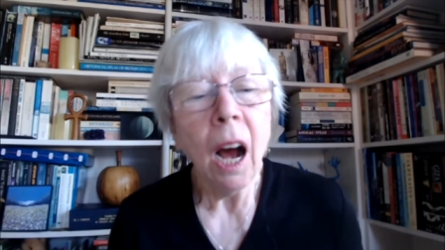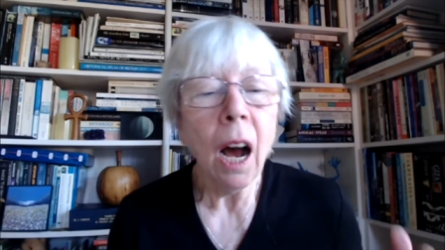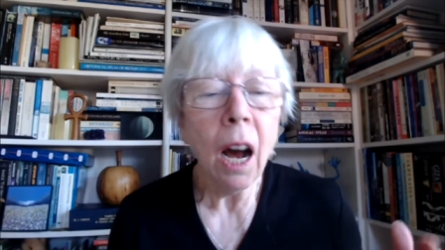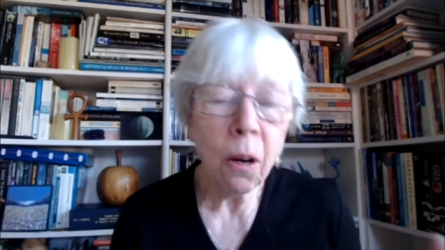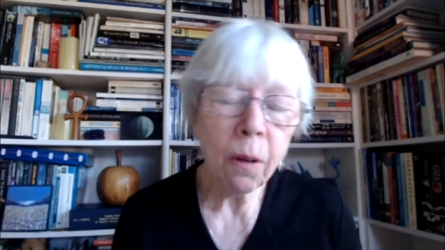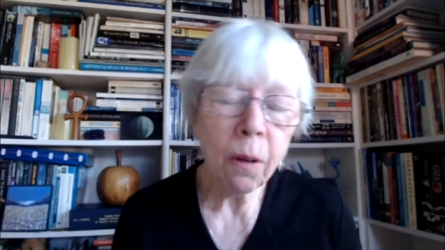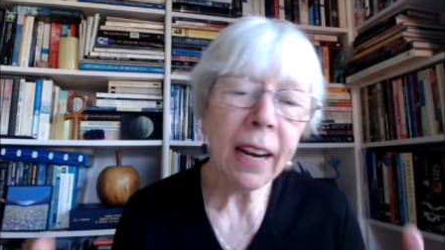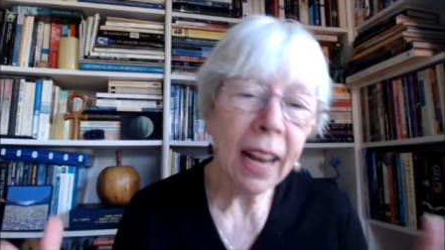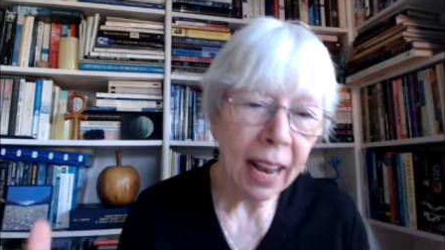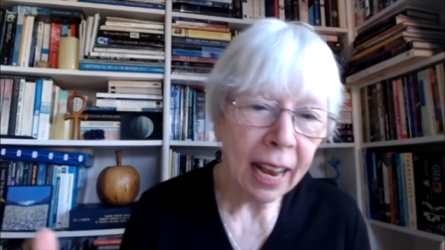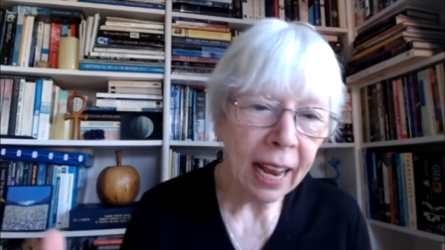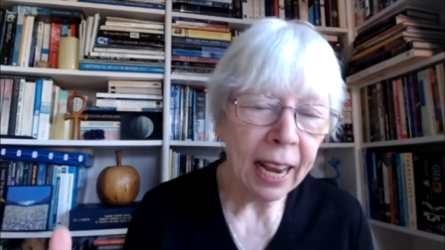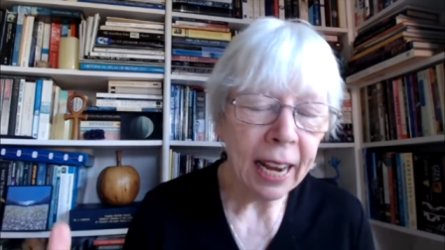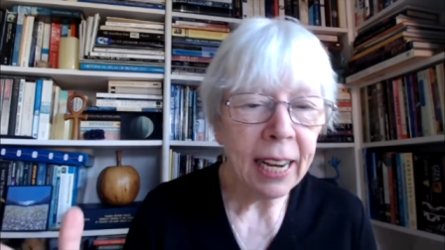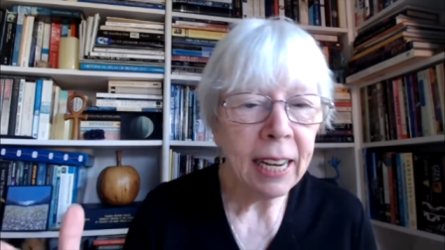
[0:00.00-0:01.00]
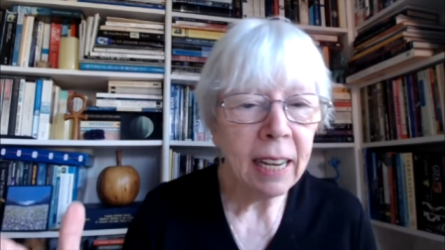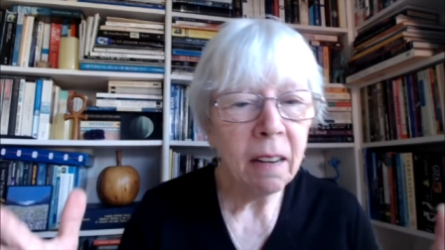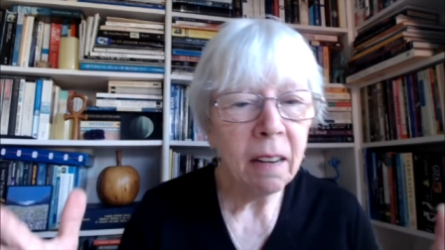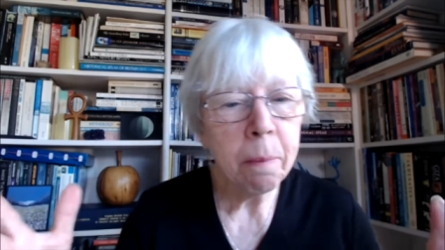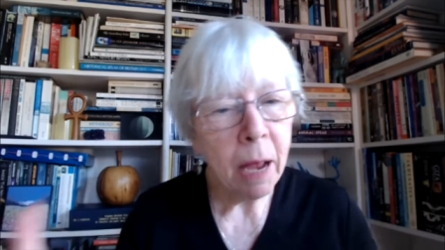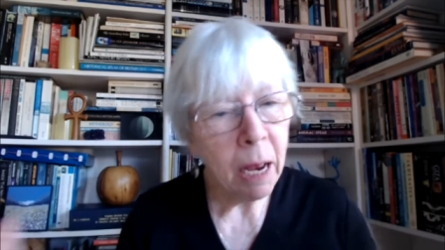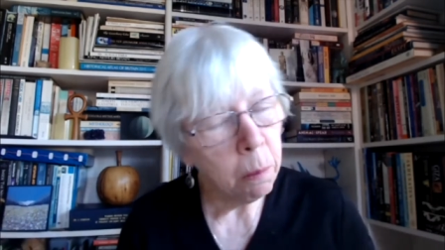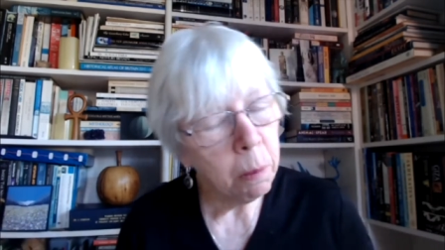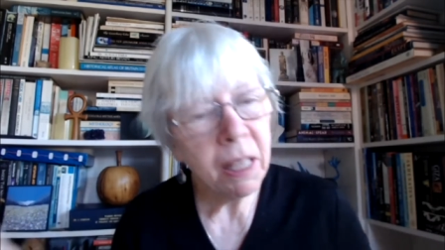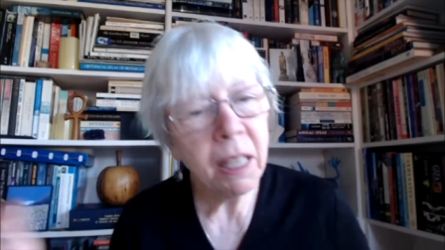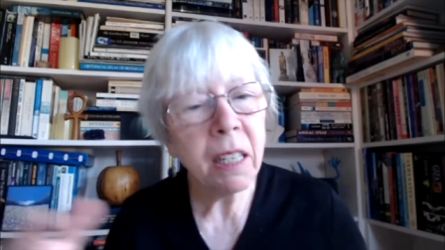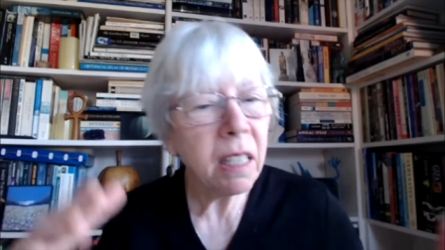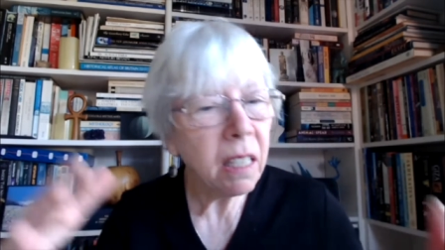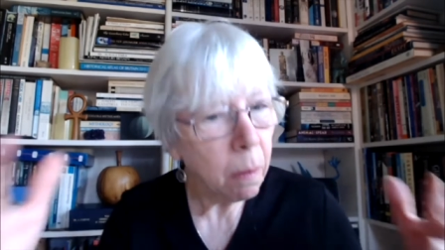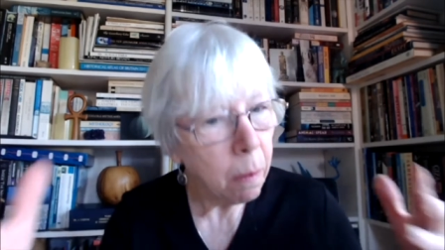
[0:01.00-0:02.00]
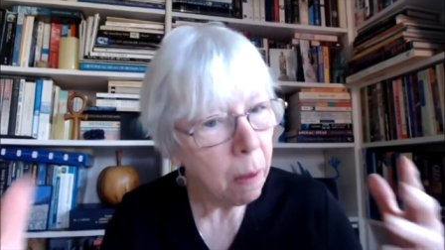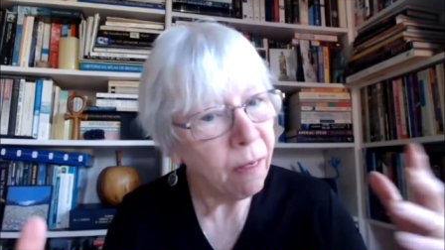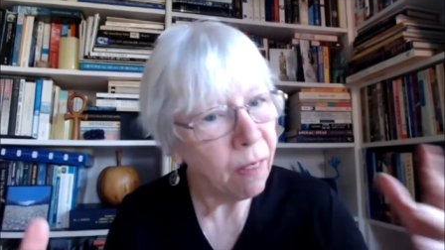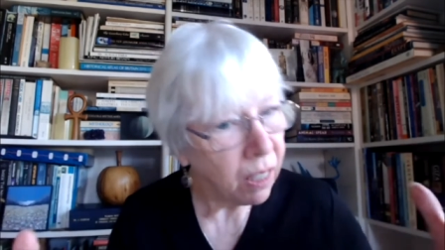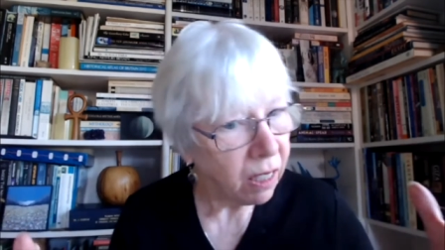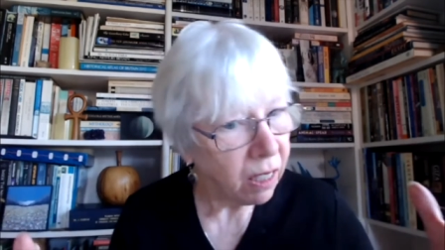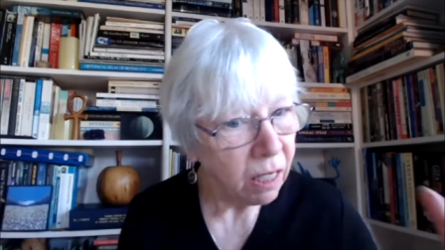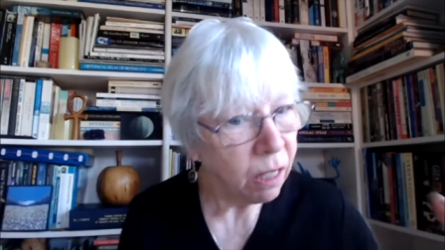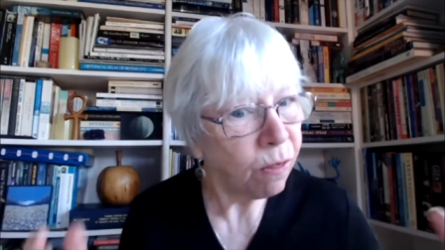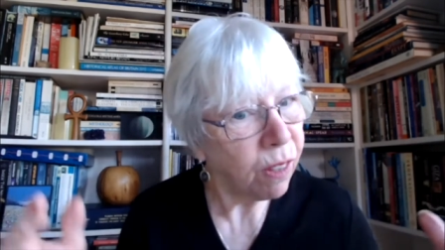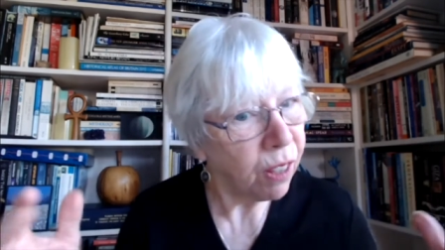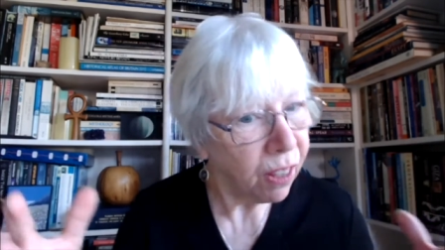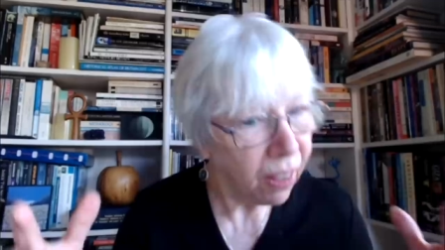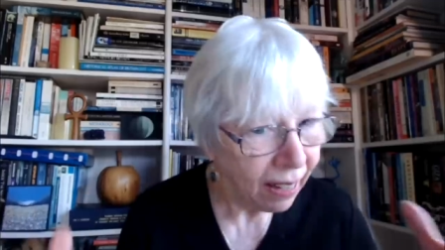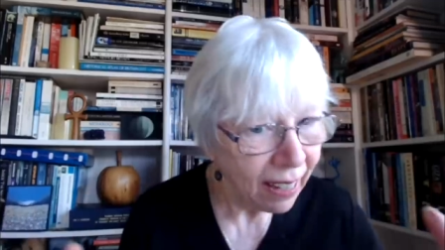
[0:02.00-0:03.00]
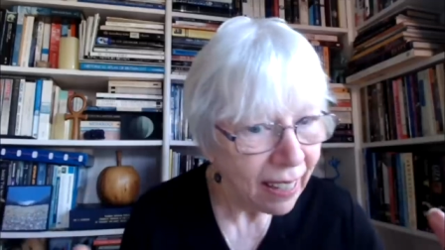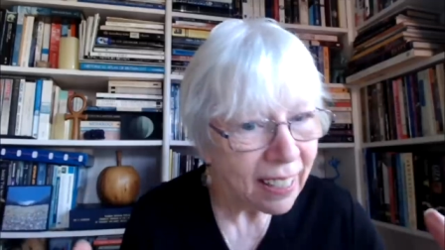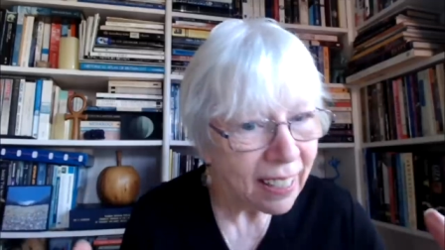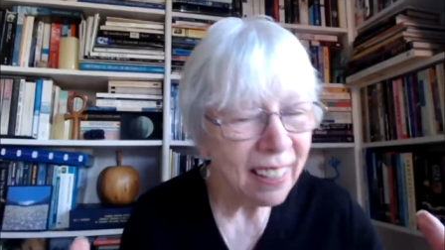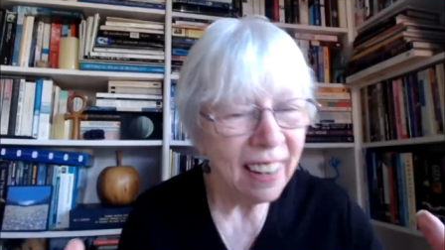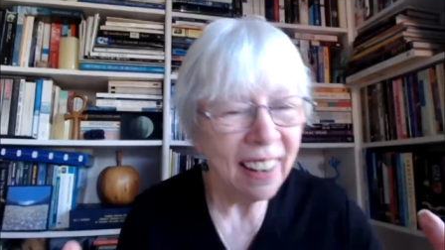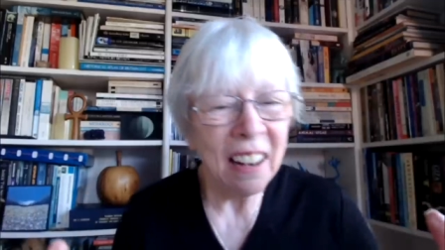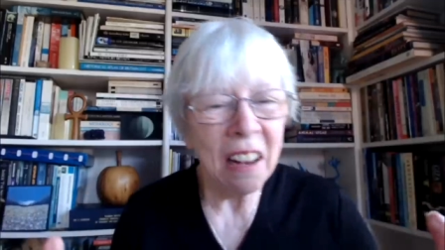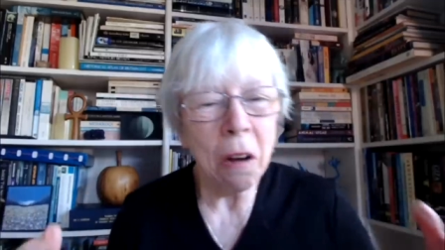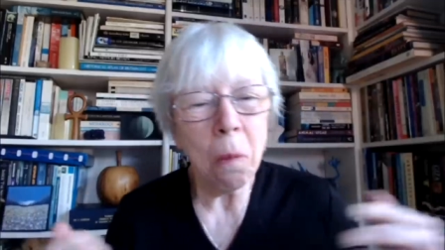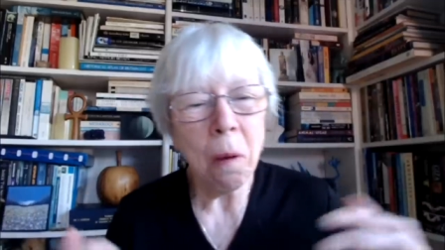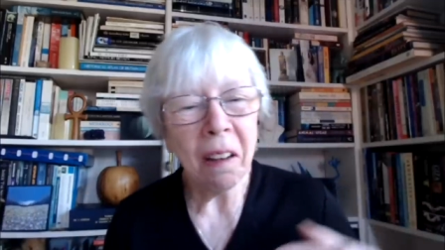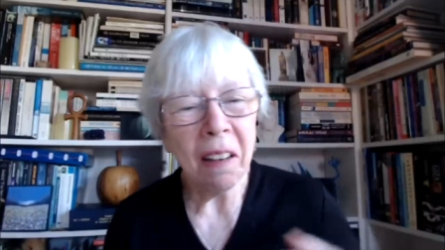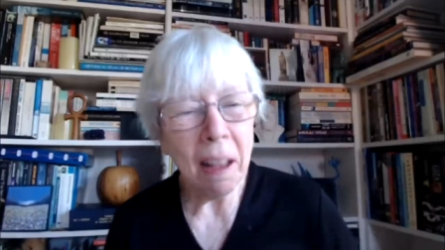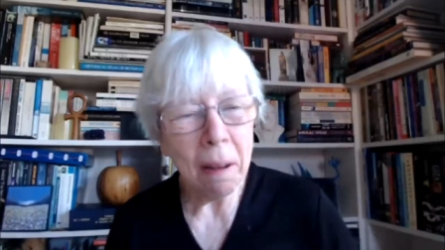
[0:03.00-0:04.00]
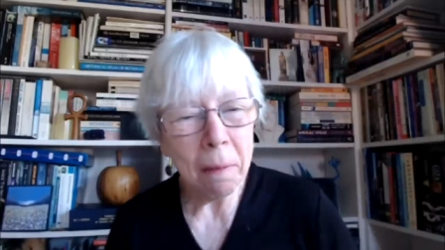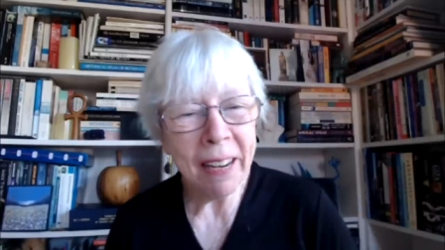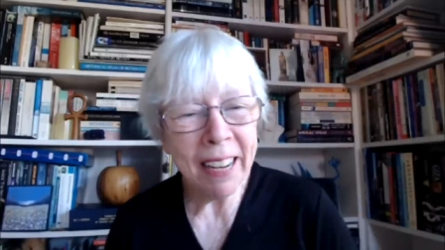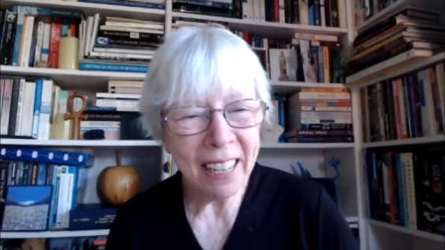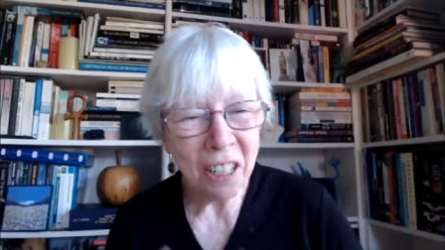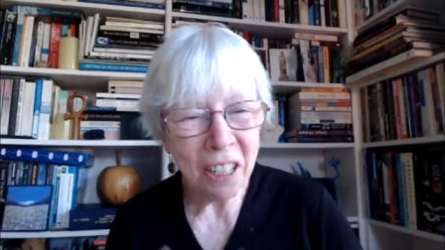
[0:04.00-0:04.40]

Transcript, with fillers: okay, maybe there's some evidence for this, well, let me